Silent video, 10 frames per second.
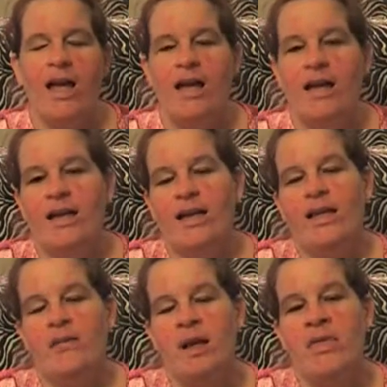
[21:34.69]

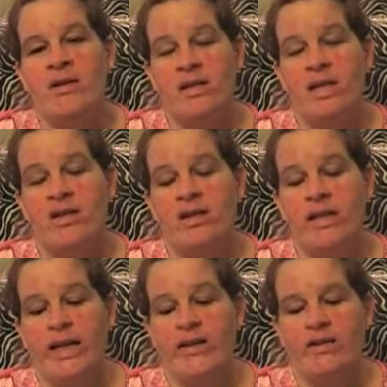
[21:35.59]
And then my 13-year-old
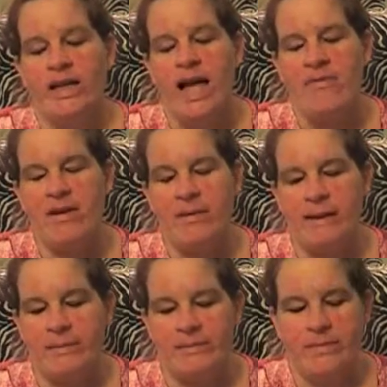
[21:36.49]
and 8-year-old laughing
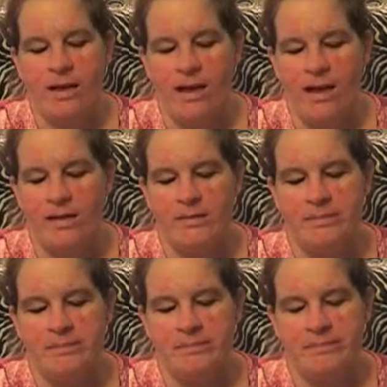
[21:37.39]
about
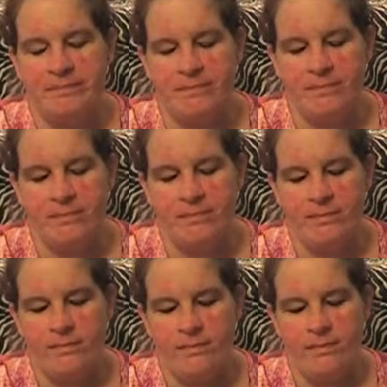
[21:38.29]

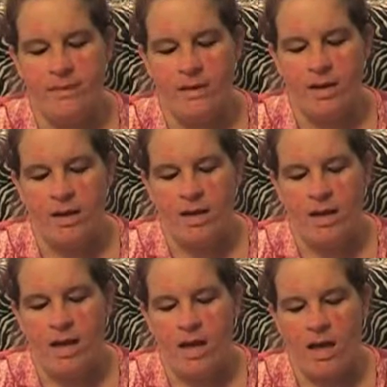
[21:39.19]
it. Um,